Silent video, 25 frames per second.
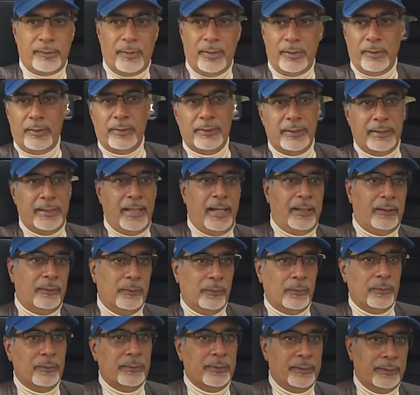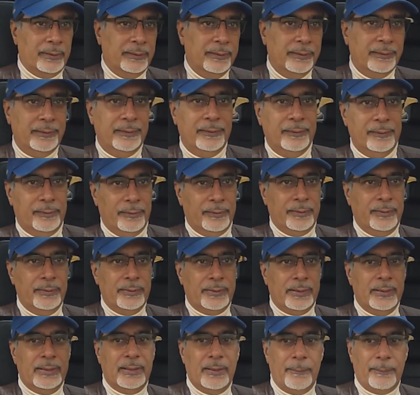going on in that corner so that you
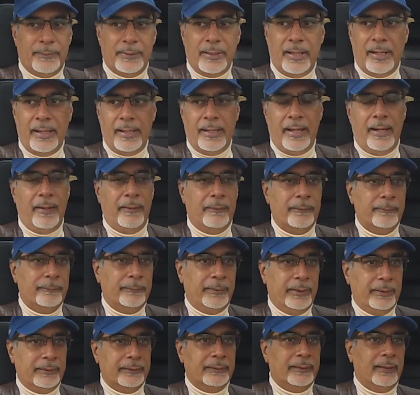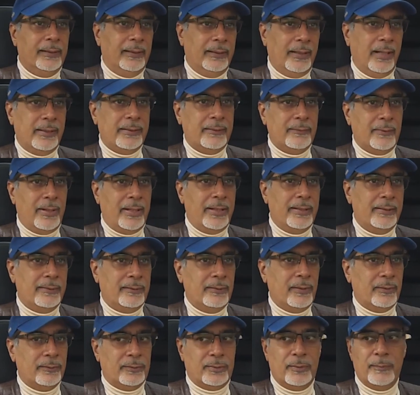can keep an eye out. But otherwise,
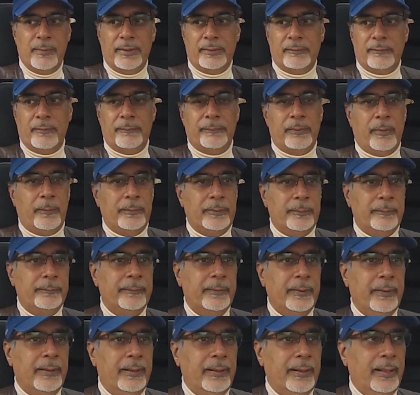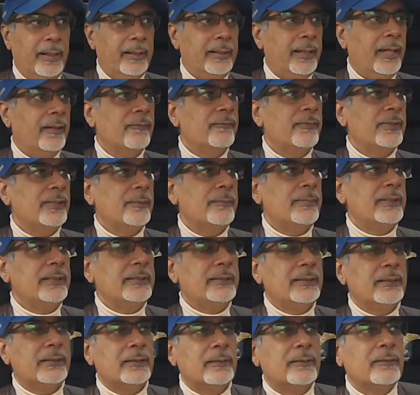not too much of a problem. Again,
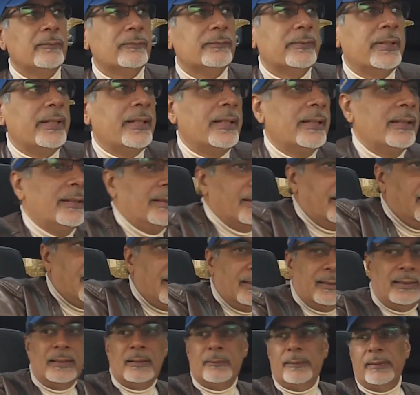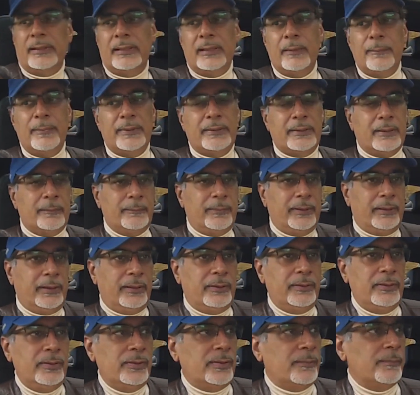visibility to the rear, a little bit limited, but the
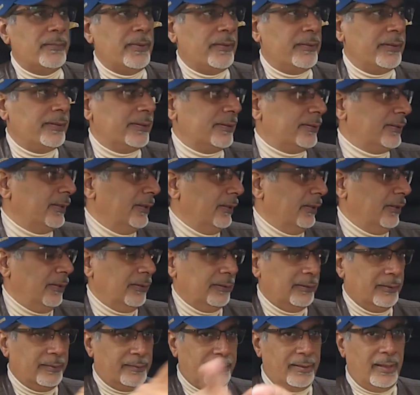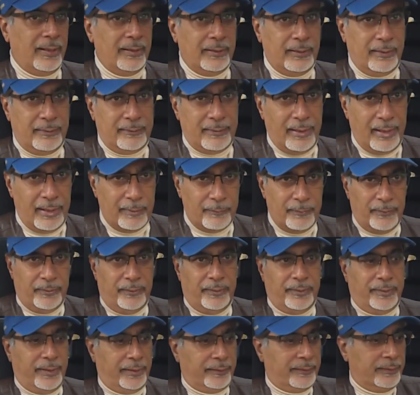huge mirrors on the side
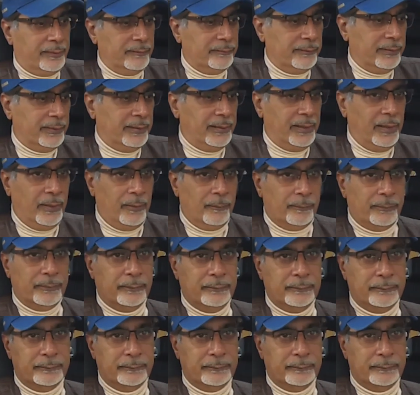mirrors actually really help.